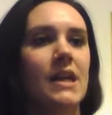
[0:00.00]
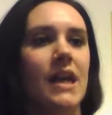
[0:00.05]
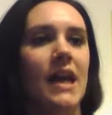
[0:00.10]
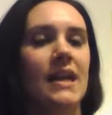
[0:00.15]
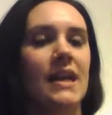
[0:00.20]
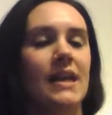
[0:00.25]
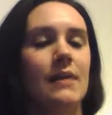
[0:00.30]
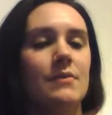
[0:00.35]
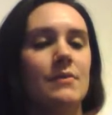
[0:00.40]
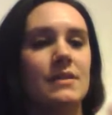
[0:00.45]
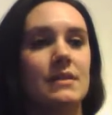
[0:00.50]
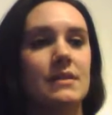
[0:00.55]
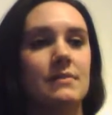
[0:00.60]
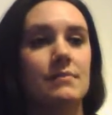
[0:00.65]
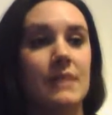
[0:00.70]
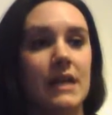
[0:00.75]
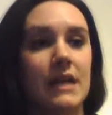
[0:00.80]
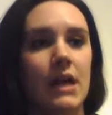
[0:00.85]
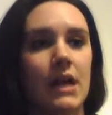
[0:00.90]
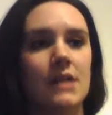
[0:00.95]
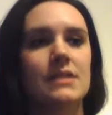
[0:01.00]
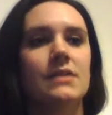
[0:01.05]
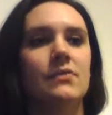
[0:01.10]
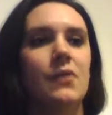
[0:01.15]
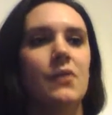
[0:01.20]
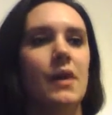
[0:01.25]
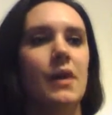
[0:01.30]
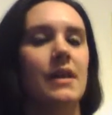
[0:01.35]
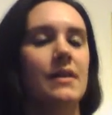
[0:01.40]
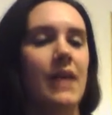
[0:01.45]
And I was because of
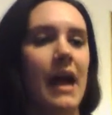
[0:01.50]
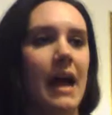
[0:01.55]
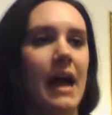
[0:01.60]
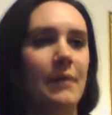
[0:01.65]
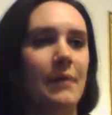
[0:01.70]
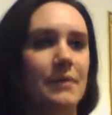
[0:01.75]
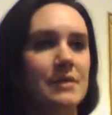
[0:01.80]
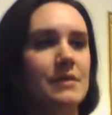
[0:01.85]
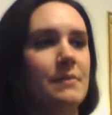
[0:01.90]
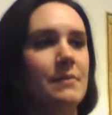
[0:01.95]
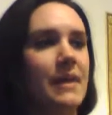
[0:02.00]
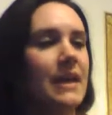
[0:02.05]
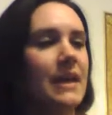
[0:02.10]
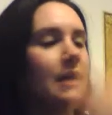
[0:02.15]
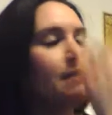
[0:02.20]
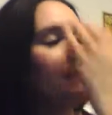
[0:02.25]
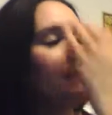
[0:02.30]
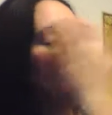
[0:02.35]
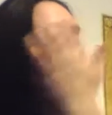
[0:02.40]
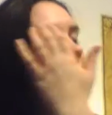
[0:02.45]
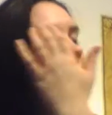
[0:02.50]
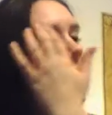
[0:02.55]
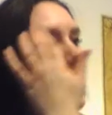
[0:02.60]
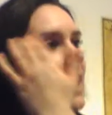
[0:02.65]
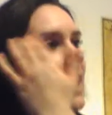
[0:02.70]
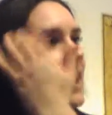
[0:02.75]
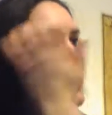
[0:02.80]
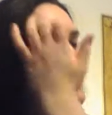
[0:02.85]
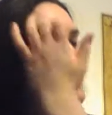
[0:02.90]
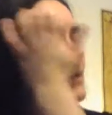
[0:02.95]
what happened to me,
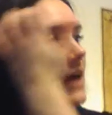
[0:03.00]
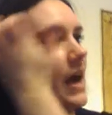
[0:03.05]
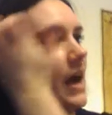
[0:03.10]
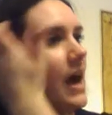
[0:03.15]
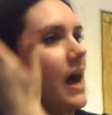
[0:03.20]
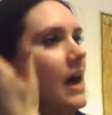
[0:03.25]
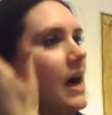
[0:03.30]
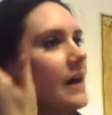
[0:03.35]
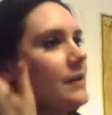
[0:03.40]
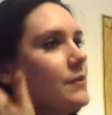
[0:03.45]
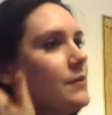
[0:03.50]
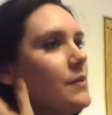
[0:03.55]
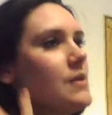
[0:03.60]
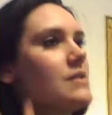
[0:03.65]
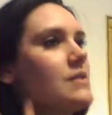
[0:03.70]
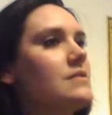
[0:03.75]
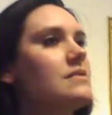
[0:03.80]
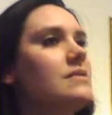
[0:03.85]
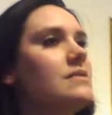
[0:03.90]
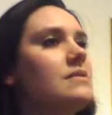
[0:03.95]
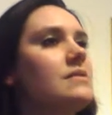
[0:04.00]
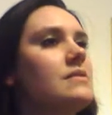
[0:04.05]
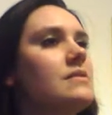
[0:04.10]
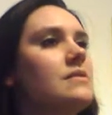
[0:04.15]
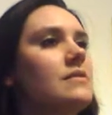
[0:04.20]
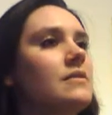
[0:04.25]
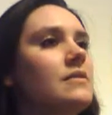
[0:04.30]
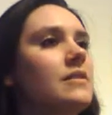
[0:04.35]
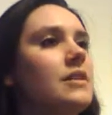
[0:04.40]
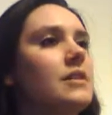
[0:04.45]
um, I was
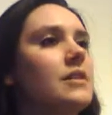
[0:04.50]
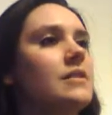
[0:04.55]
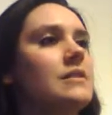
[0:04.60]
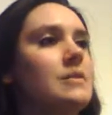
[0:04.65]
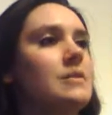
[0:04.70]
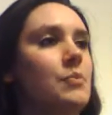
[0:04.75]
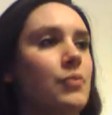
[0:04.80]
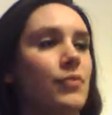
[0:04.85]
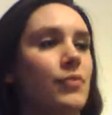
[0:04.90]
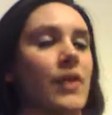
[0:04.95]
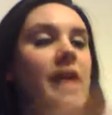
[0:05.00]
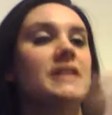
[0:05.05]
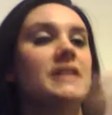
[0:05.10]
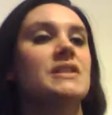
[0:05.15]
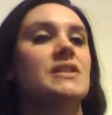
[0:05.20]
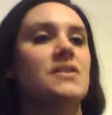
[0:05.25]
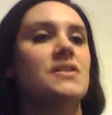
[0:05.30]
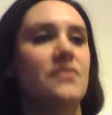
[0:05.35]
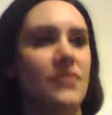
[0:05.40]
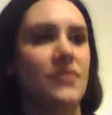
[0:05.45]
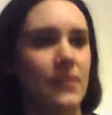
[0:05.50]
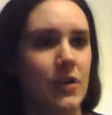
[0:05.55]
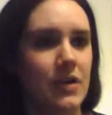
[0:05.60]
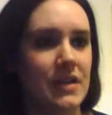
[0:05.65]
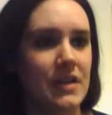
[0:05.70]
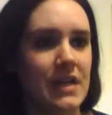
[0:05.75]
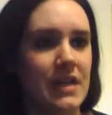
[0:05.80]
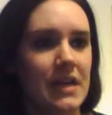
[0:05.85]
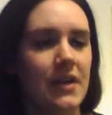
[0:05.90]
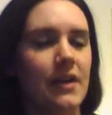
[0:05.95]
depressed for a
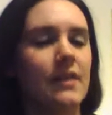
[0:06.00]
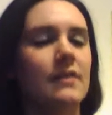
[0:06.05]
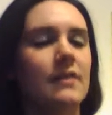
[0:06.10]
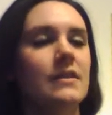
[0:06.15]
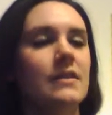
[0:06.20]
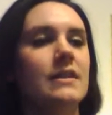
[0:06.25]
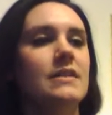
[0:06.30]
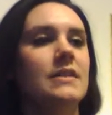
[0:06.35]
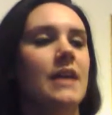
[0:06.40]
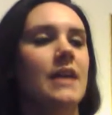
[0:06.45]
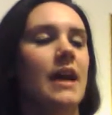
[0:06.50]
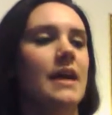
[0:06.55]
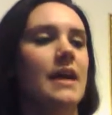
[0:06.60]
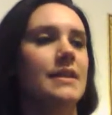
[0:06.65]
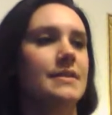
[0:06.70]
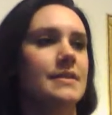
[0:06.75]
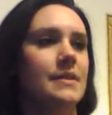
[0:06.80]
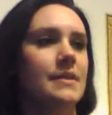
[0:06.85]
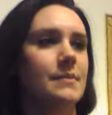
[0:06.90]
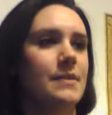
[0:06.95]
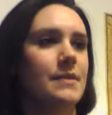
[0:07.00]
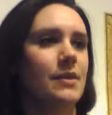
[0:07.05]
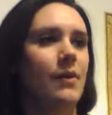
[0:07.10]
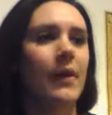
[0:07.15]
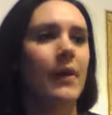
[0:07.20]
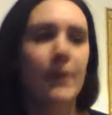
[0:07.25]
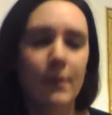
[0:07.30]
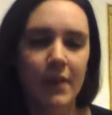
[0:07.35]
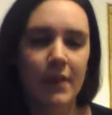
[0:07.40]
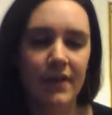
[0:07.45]
year and um, you know
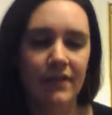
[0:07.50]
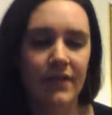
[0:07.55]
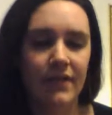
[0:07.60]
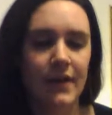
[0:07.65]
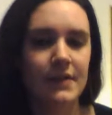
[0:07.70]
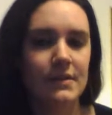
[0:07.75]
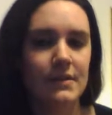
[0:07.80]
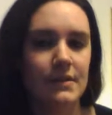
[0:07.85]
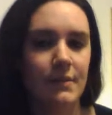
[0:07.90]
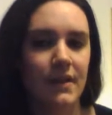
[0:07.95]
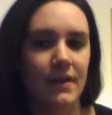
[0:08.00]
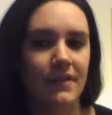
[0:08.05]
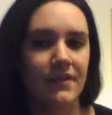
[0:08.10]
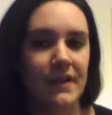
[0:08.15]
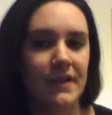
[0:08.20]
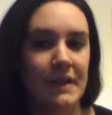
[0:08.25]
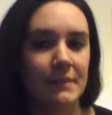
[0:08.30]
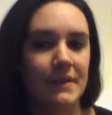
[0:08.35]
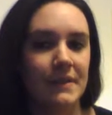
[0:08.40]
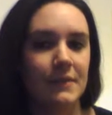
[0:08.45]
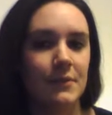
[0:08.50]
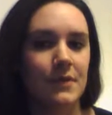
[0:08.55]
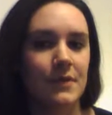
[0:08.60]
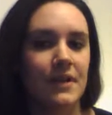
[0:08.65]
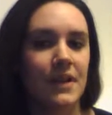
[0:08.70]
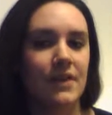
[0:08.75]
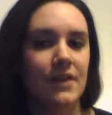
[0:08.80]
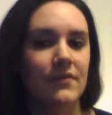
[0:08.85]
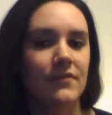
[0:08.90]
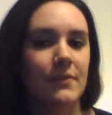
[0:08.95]
I know my friends and my family were
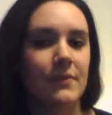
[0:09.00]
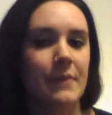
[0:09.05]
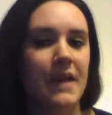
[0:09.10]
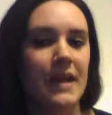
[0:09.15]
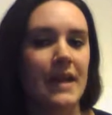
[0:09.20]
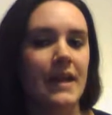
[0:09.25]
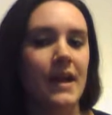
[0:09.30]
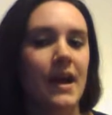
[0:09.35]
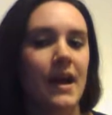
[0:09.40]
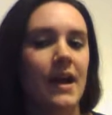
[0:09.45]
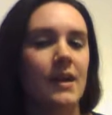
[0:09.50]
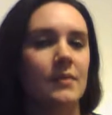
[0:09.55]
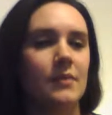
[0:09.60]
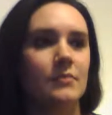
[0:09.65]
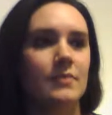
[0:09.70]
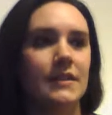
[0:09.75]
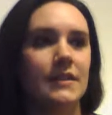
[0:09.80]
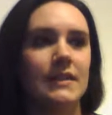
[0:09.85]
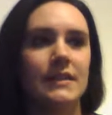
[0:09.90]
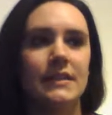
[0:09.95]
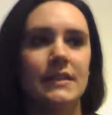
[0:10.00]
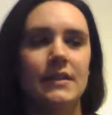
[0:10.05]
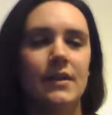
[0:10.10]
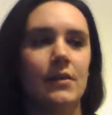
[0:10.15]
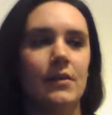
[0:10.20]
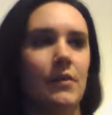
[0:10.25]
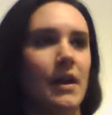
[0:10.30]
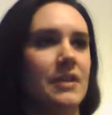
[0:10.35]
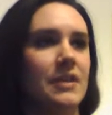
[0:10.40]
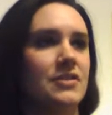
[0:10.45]
there for me, um, but you
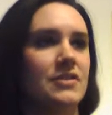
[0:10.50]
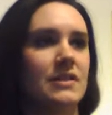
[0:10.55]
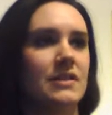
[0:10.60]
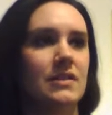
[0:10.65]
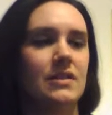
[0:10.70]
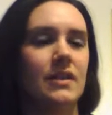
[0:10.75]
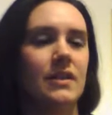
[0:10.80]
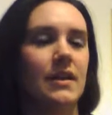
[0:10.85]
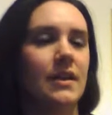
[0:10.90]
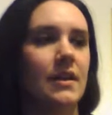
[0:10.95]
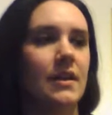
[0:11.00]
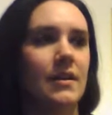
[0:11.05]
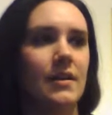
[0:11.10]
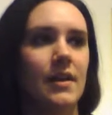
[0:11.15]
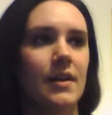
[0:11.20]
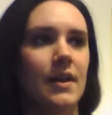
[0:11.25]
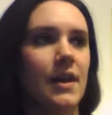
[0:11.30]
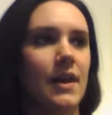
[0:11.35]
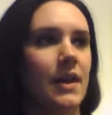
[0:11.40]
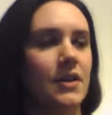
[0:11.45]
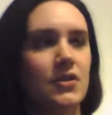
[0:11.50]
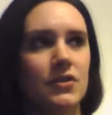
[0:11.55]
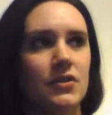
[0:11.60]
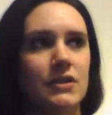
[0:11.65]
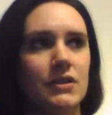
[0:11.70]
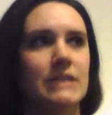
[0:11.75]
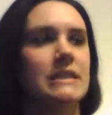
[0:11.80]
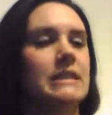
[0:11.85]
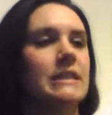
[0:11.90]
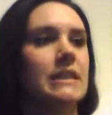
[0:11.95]
know I just eh, I
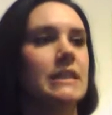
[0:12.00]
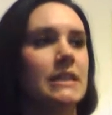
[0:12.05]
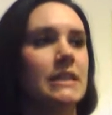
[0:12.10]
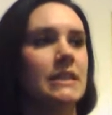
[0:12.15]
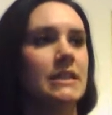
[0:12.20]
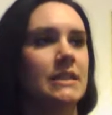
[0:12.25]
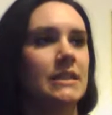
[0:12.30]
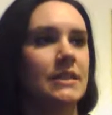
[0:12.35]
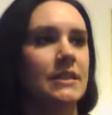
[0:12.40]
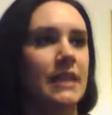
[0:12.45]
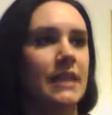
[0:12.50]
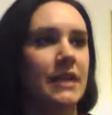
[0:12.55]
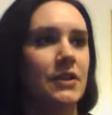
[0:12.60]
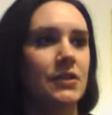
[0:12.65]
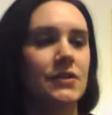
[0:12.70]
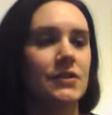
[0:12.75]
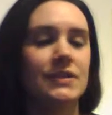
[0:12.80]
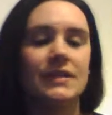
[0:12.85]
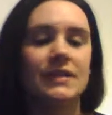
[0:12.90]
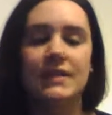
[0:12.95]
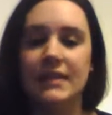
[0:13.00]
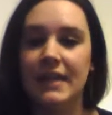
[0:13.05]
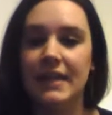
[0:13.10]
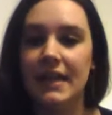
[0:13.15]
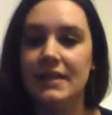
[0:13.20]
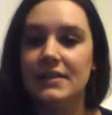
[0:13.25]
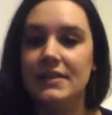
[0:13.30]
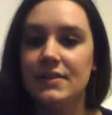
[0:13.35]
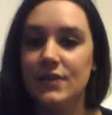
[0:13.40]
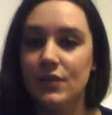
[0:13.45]
couldn't they couldn't
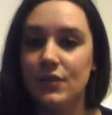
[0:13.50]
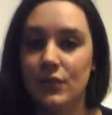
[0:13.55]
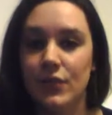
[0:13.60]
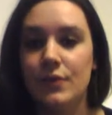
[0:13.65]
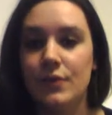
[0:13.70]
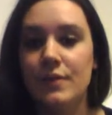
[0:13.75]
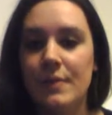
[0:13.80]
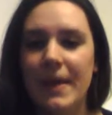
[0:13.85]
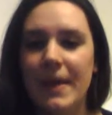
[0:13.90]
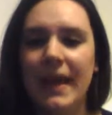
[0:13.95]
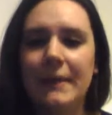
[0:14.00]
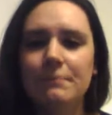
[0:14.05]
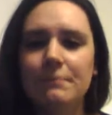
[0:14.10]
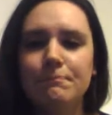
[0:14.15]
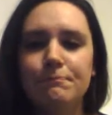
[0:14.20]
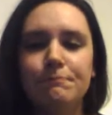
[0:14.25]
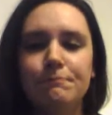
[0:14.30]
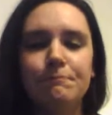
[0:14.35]
get through to me,